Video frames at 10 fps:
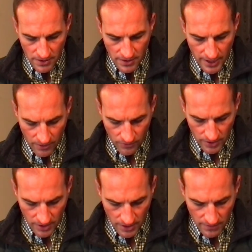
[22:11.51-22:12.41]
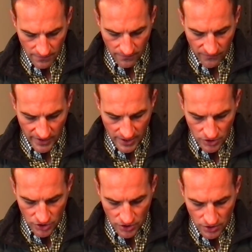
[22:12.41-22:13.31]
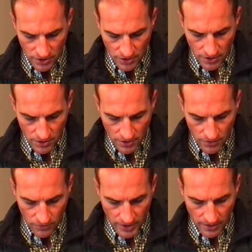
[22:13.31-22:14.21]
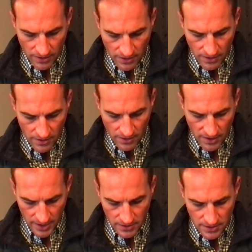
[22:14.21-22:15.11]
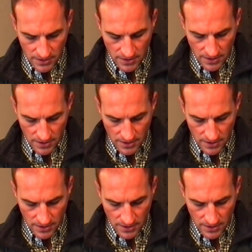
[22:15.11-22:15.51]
I will finish with this